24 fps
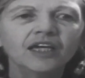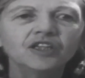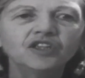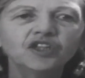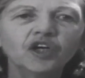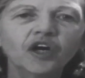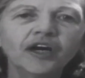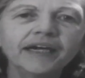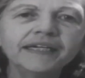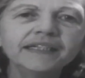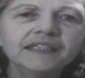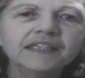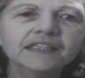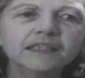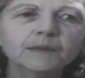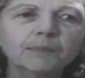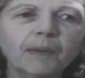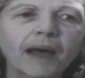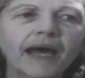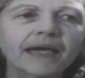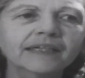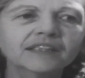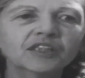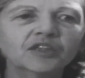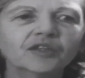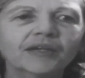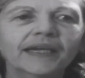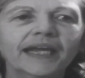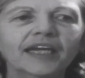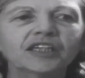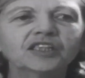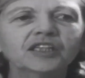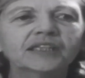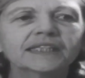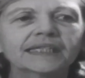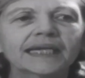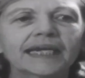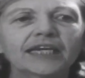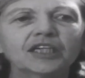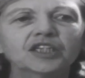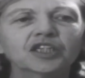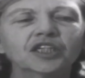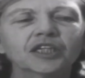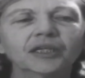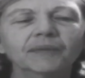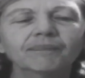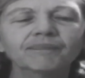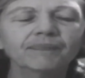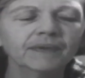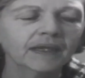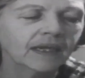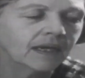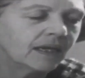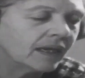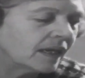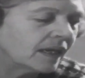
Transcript: joined to sponsor legislation